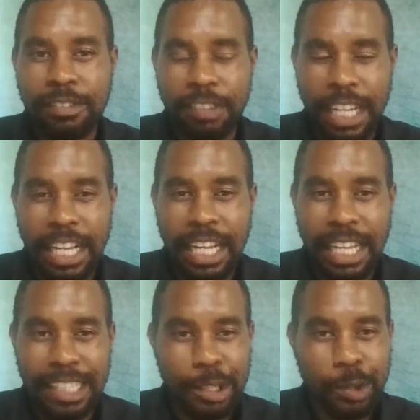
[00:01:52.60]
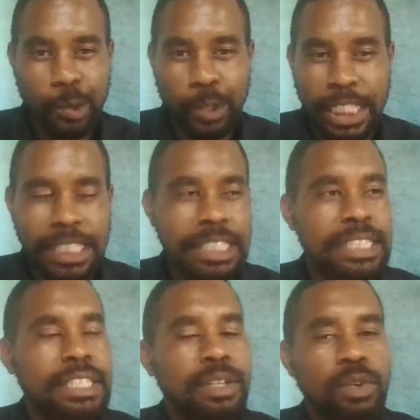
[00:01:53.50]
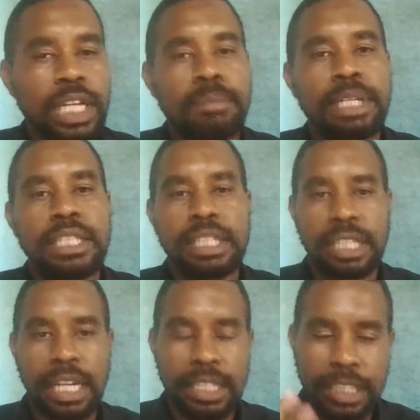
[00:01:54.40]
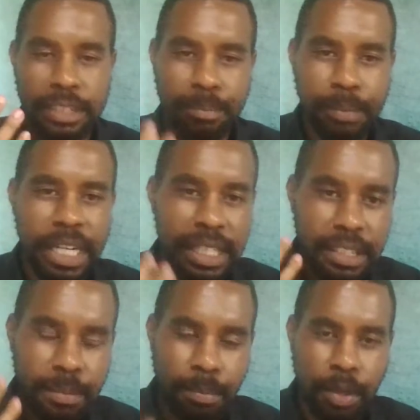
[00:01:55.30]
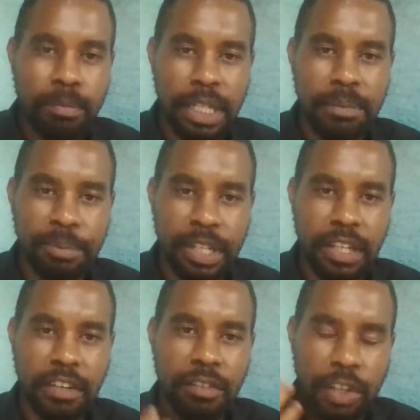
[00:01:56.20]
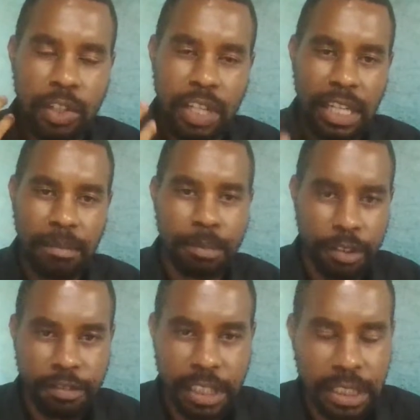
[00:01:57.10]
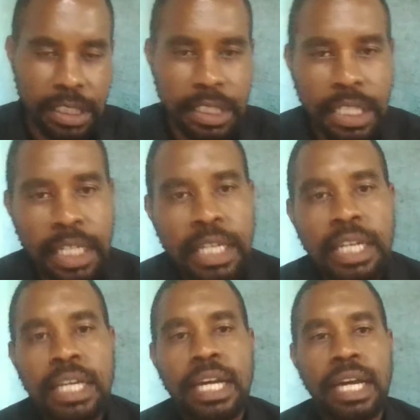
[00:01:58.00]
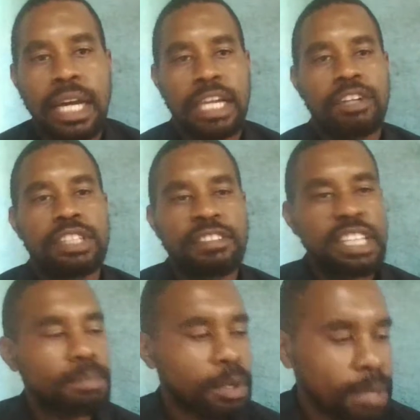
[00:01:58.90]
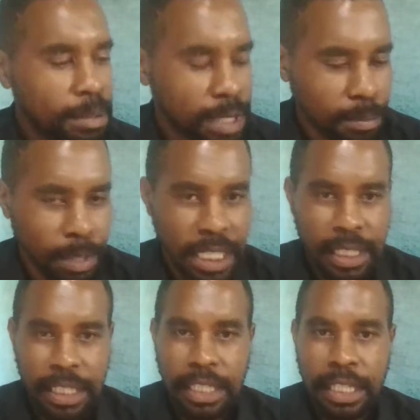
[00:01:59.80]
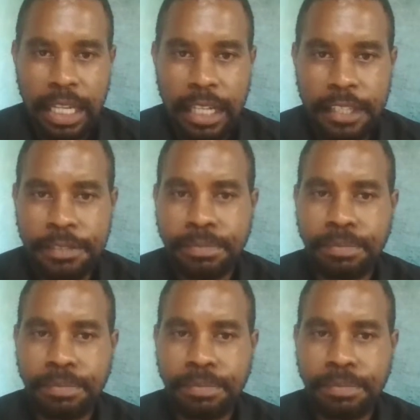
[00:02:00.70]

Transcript: freely as you wish, what happens is that it brings problems for your nonprofit. Now, the first problem it brings is that